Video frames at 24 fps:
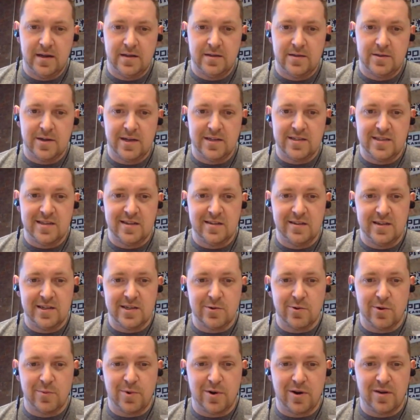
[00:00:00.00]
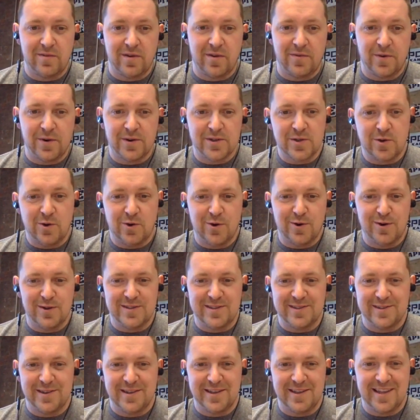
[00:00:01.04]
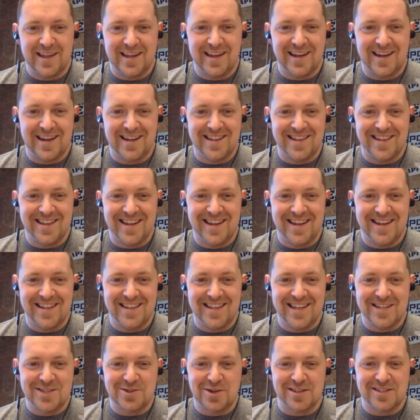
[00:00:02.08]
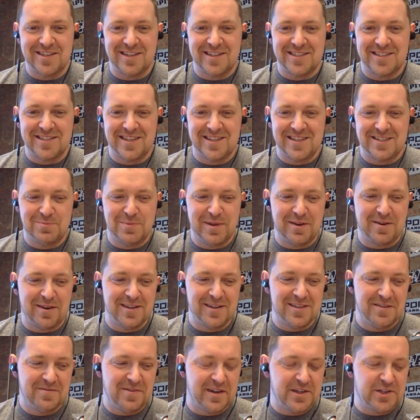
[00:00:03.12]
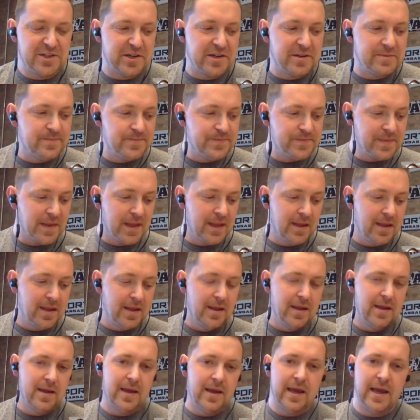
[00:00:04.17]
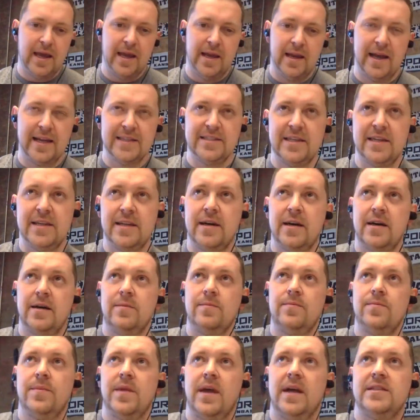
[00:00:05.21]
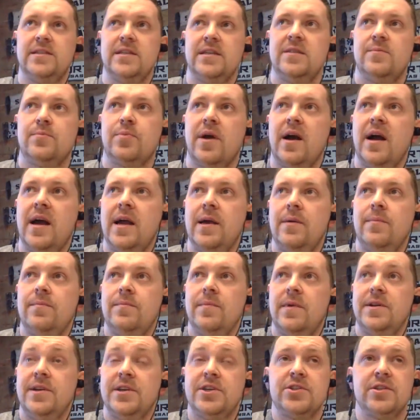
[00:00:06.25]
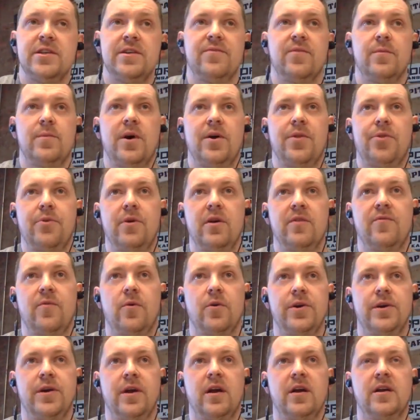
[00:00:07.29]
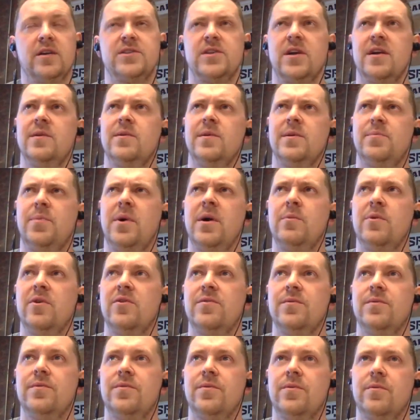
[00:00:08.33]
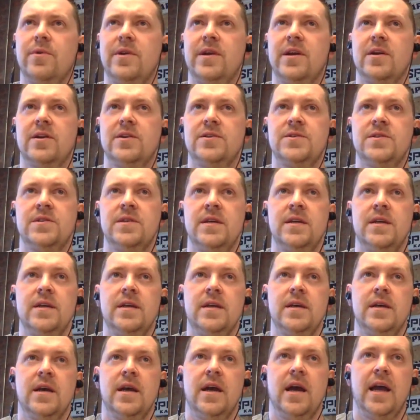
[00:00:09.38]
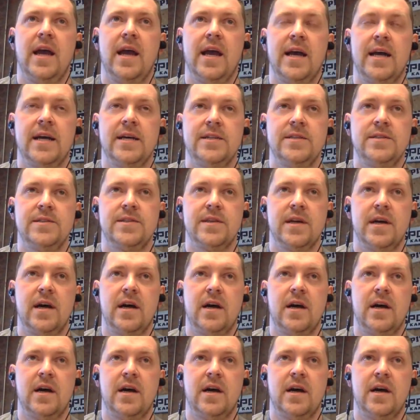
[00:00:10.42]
Tracy and Alicia were part of our first cohort. So they trust us as this big crazy adventure. And I did Prime initially for about probably about 3 years, and